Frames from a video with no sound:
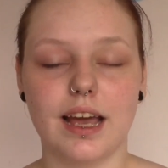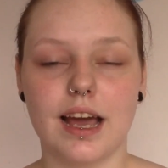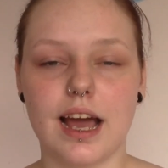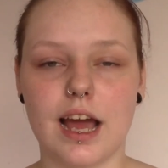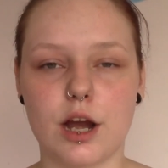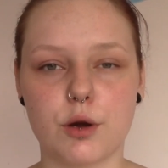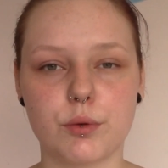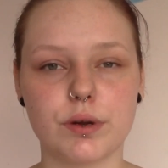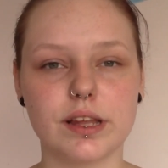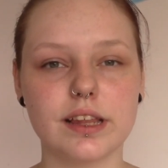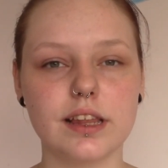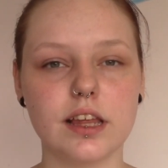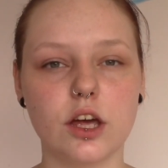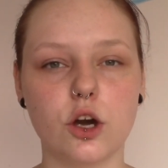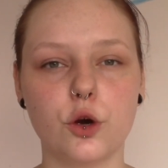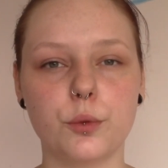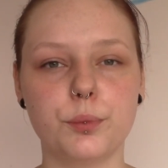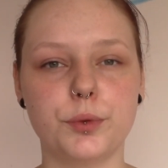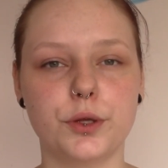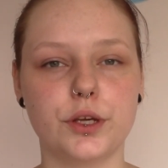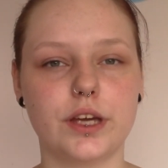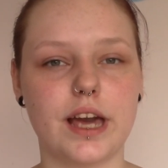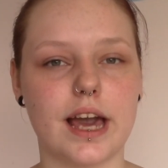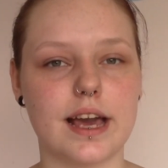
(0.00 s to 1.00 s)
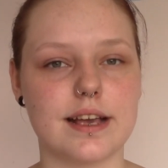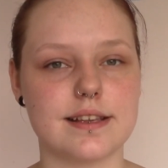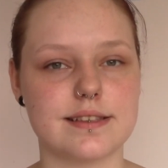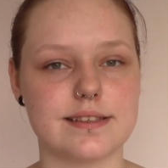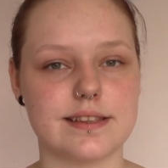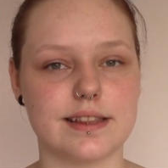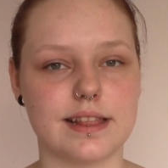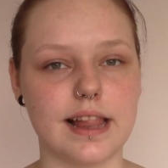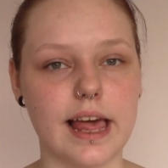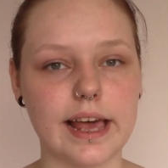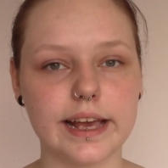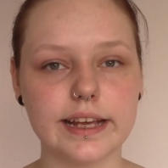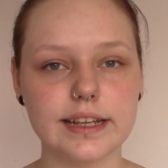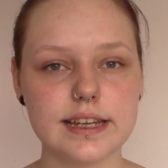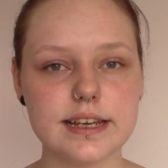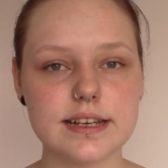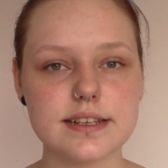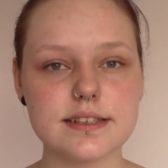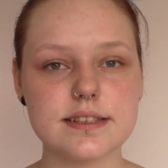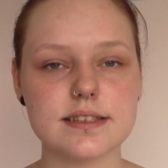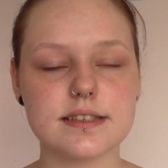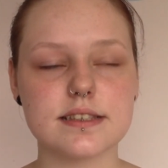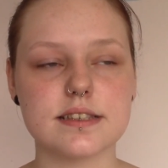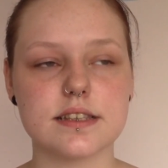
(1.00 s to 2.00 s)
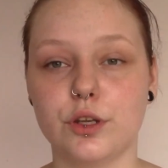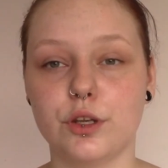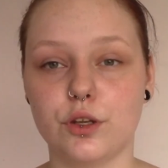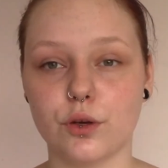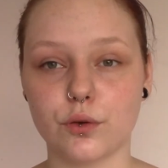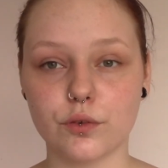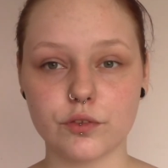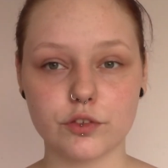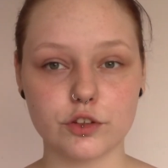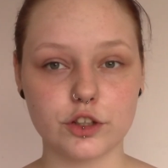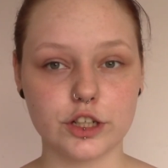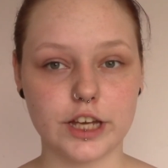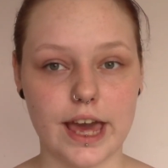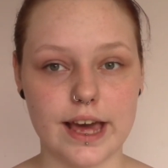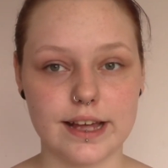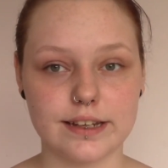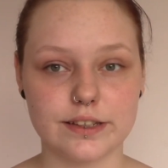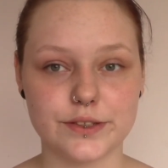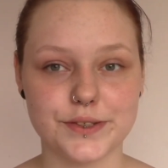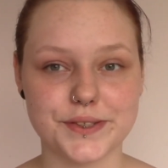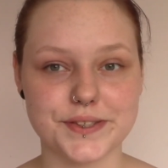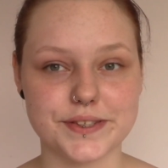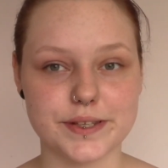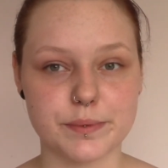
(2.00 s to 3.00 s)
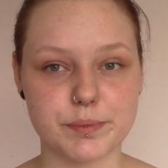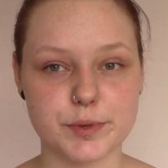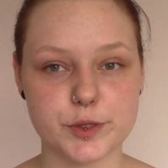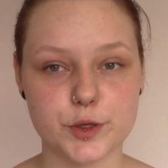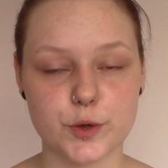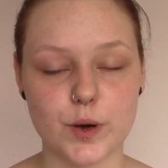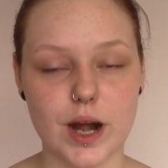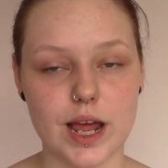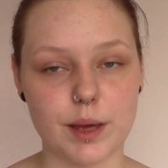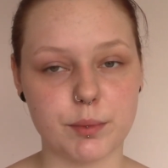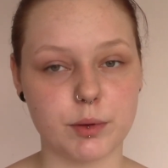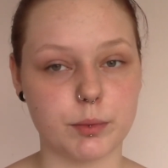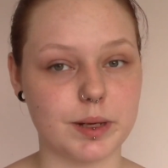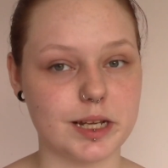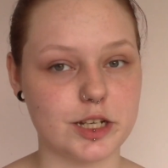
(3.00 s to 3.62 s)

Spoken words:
I really hope you guys like this. Don't forget to subscribe on my